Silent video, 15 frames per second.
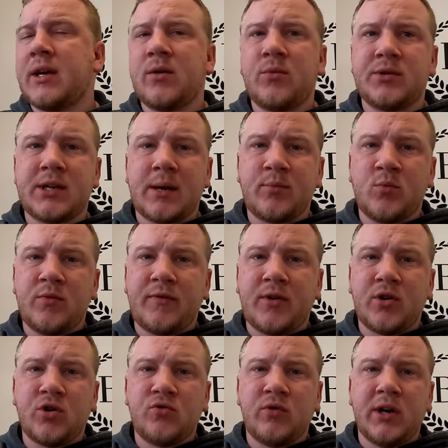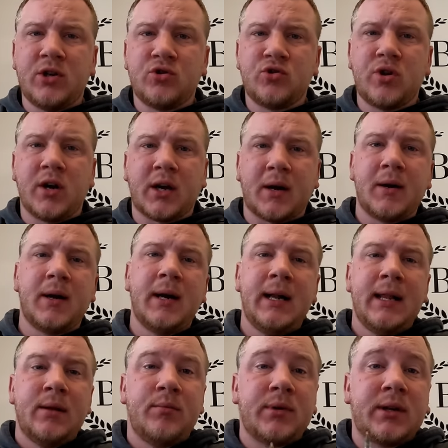out what's happened with our green truck,
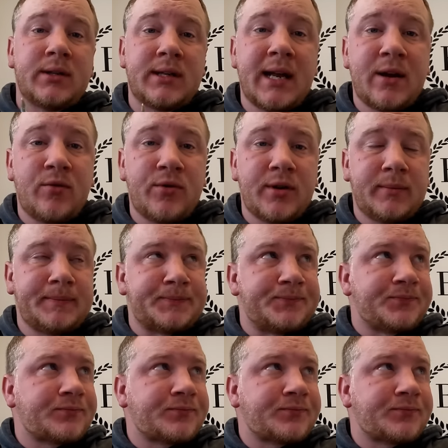because now that